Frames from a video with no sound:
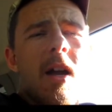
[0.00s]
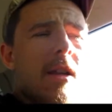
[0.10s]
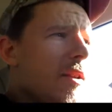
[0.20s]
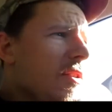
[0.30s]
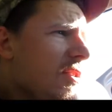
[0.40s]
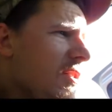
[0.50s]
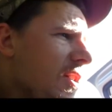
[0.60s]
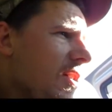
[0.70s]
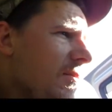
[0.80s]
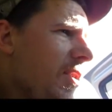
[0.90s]
there's
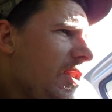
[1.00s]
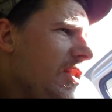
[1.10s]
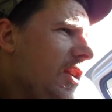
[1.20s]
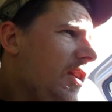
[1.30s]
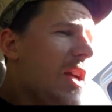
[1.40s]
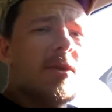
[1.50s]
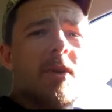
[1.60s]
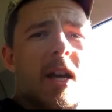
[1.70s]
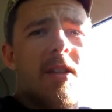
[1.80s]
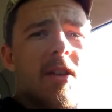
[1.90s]
a pretty good indication why
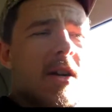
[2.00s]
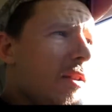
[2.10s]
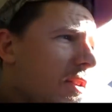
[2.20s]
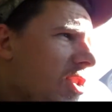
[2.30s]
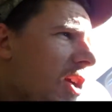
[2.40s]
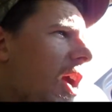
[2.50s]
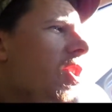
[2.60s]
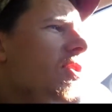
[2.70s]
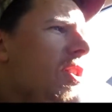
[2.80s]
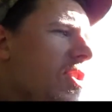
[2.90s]
that's on. Check
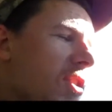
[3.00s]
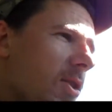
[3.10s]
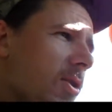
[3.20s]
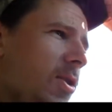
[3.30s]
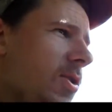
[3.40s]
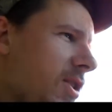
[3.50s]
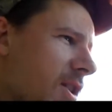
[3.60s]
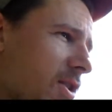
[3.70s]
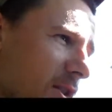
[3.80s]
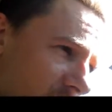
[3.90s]
engine light's just an O2
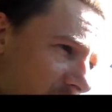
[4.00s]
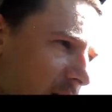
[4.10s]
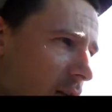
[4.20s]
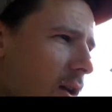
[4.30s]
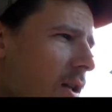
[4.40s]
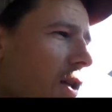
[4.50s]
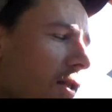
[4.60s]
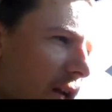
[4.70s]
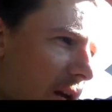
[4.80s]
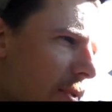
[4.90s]
sensor, and
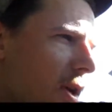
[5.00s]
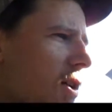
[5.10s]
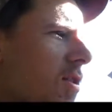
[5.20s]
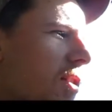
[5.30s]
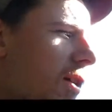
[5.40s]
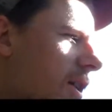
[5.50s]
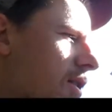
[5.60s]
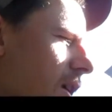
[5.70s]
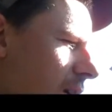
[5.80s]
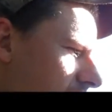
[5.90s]
the ABS light that's
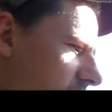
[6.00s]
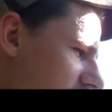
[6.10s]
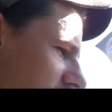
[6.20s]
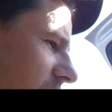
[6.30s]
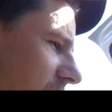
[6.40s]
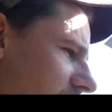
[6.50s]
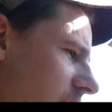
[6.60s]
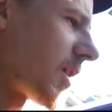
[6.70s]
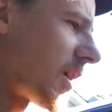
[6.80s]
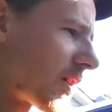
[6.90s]
on is just, I got to
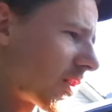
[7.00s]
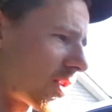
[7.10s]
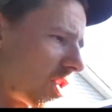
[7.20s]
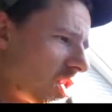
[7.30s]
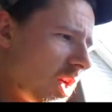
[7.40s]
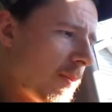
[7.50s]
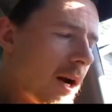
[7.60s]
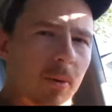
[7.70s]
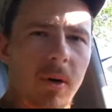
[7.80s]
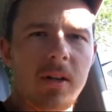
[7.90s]
take a shim
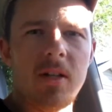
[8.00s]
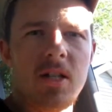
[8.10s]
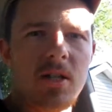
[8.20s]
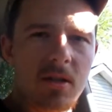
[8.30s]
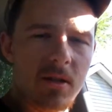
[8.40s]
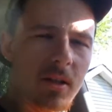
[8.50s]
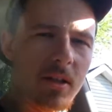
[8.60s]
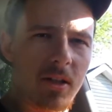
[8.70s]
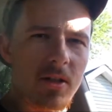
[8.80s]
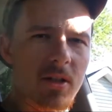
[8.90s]
out of one of this.
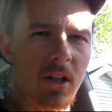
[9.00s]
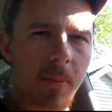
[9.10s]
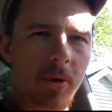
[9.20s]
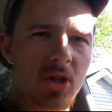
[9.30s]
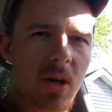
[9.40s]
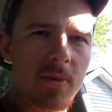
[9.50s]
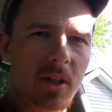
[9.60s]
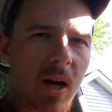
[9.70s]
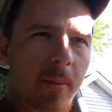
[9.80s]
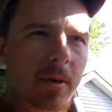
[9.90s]
There's a couple of shims that
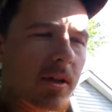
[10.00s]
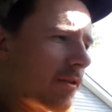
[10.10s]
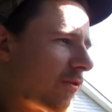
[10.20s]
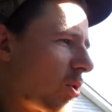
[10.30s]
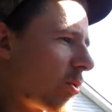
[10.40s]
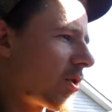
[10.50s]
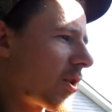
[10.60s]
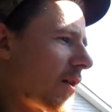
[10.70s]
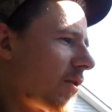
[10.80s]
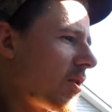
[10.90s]
come in the four-wheel
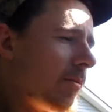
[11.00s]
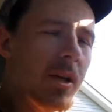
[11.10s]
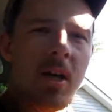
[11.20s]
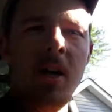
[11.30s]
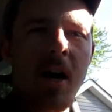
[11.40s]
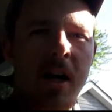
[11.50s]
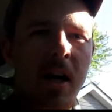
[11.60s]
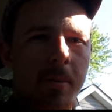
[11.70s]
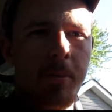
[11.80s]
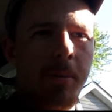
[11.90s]
drive hub. I got
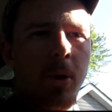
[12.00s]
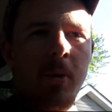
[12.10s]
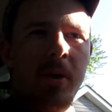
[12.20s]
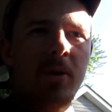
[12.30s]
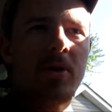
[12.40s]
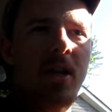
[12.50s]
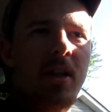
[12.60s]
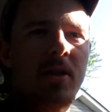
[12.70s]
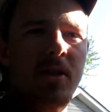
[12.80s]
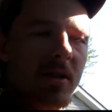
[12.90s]
to pull one of those
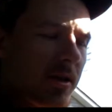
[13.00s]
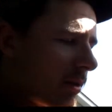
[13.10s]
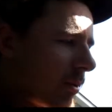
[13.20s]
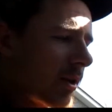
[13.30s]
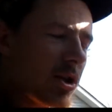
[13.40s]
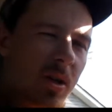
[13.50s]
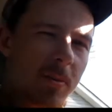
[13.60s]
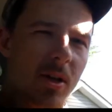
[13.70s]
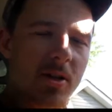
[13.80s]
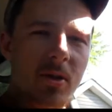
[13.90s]
sensors, or one of the
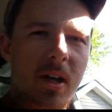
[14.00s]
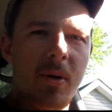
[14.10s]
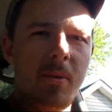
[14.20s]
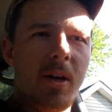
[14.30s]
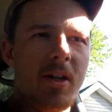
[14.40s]
shims out, so that way it makes